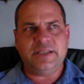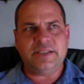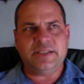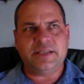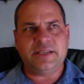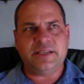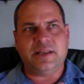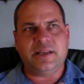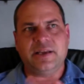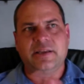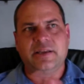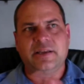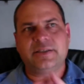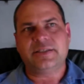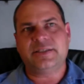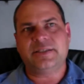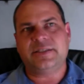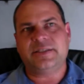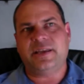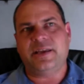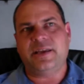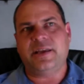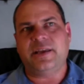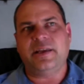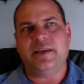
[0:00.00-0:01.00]
like
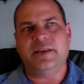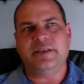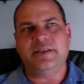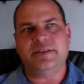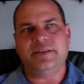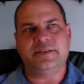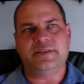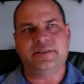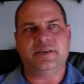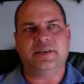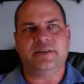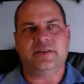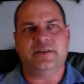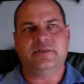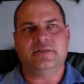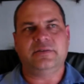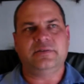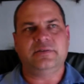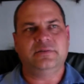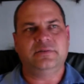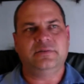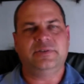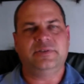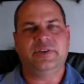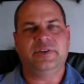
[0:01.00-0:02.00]
saying it's a
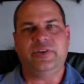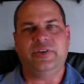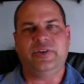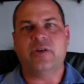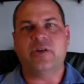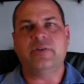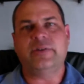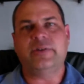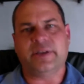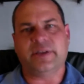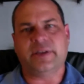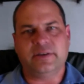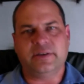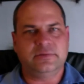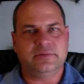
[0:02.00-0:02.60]
Toyota.